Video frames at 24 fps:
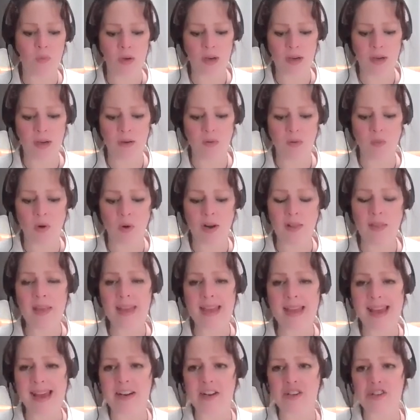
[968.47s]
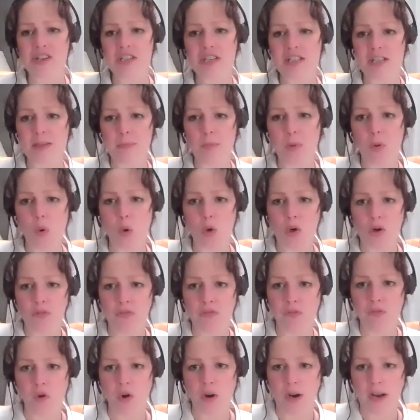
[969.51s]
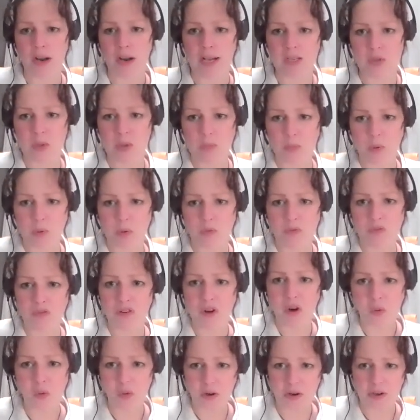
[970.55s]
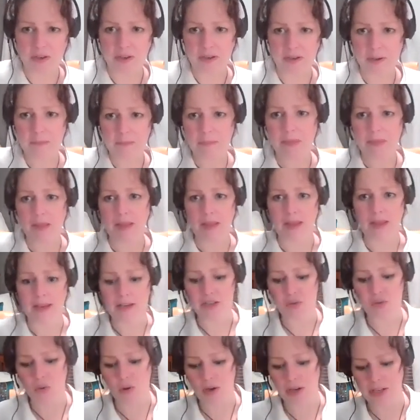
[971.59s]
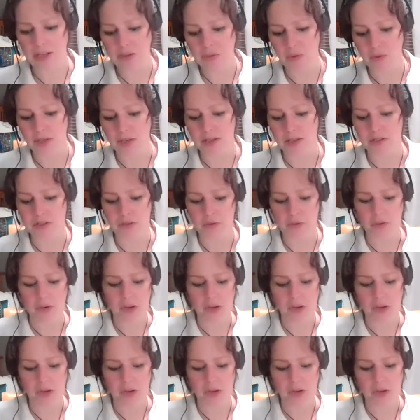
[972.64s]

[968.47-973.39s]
What are the energies supportive for as we move forward in 2022?